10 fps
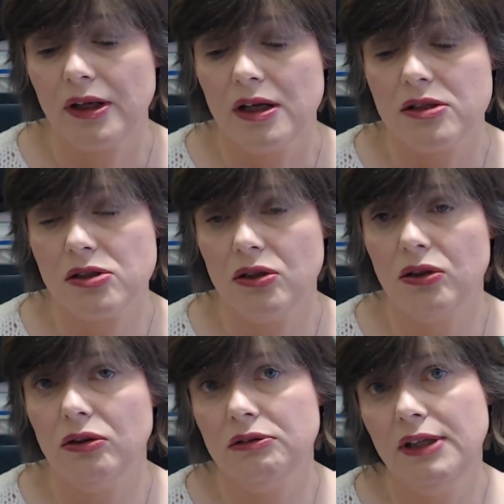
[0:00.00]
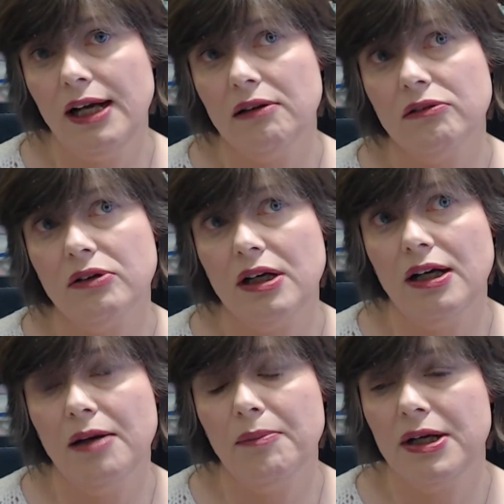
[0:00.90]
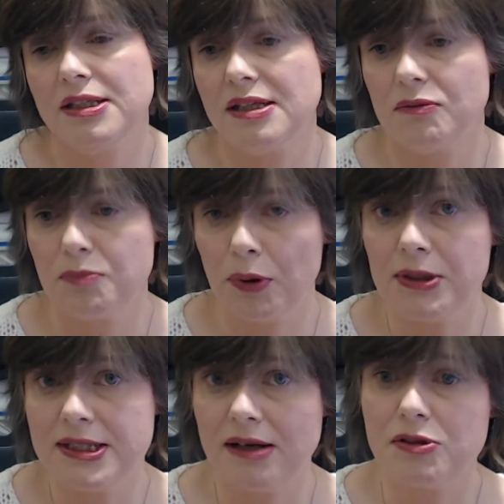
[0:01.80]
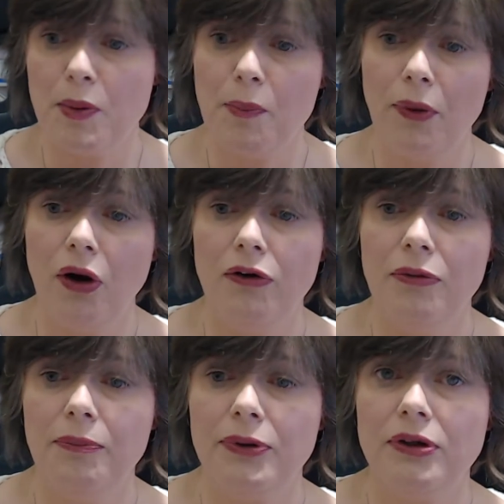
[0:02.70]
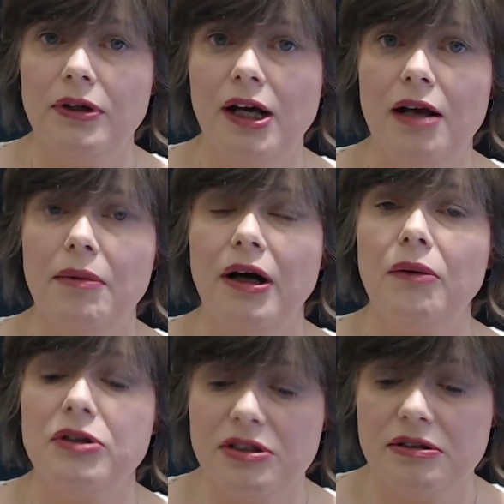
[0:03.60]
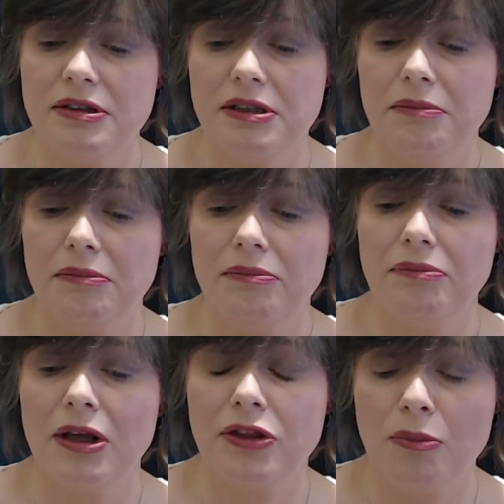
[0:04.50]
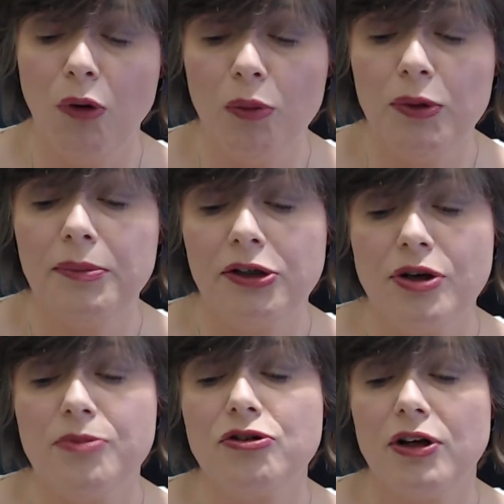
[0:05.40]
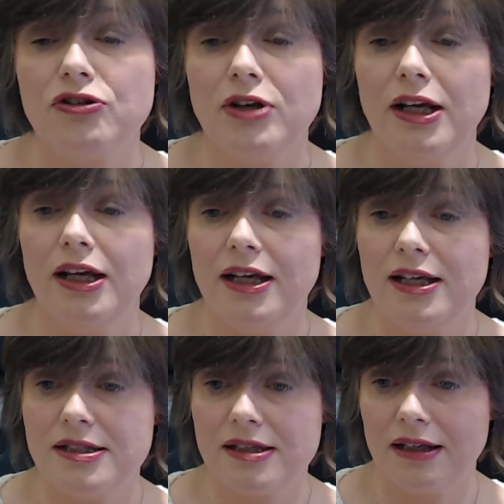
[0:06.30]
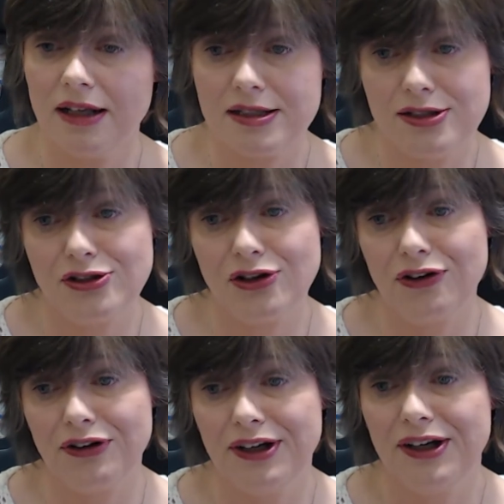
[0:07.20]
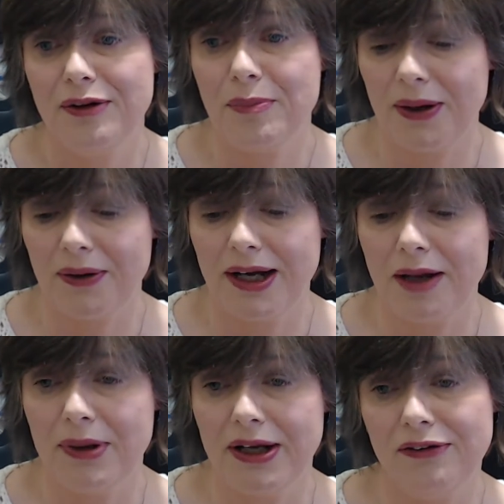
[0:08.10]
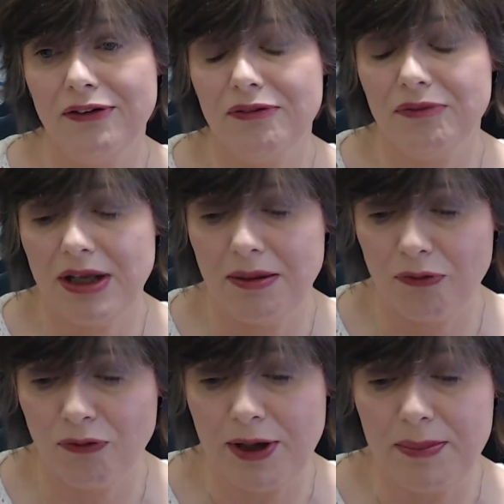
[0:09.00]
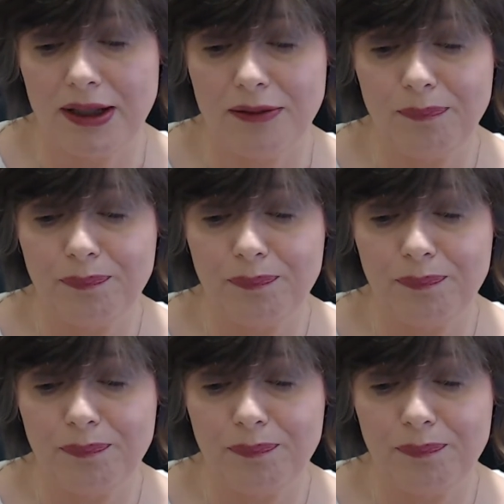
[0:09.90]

So yeah, it probably sounds a bit boring, but at the moment my dream tarantula is a Lasiodora parahybana female.